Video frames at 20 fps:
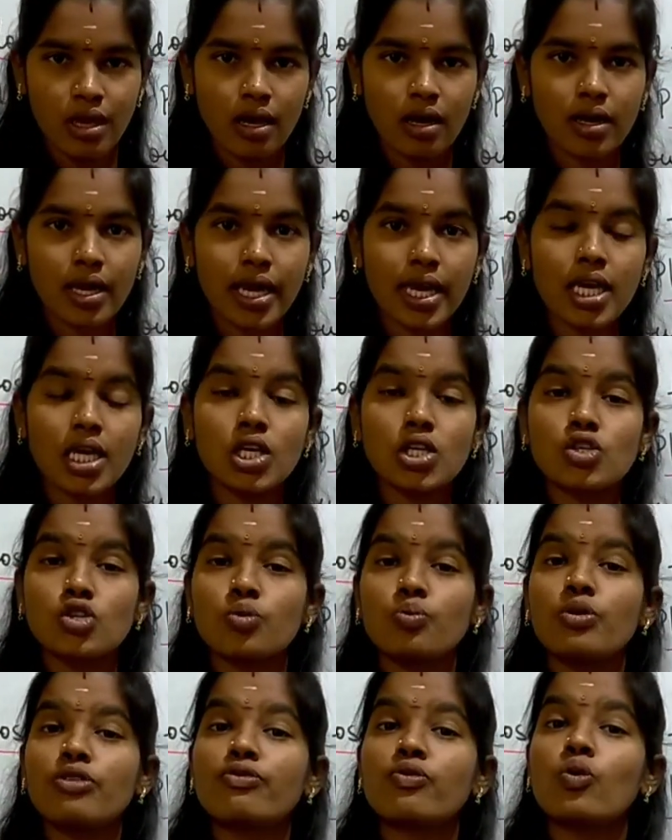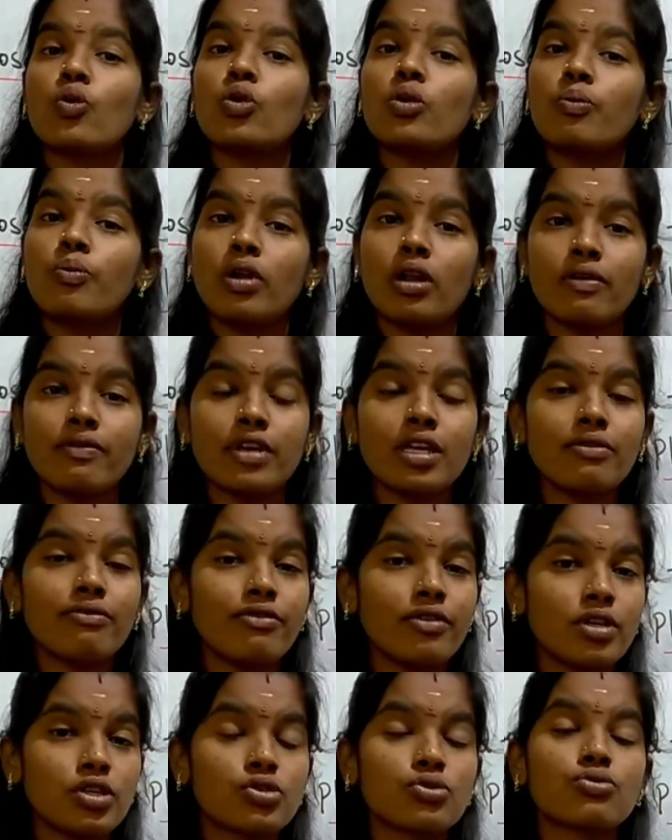Okay, so before
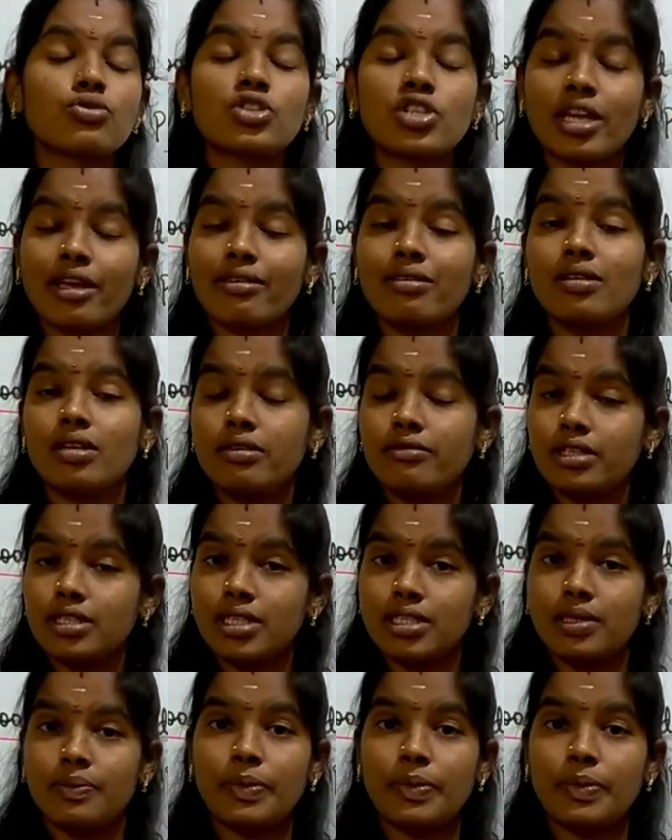ploughing we should check that whether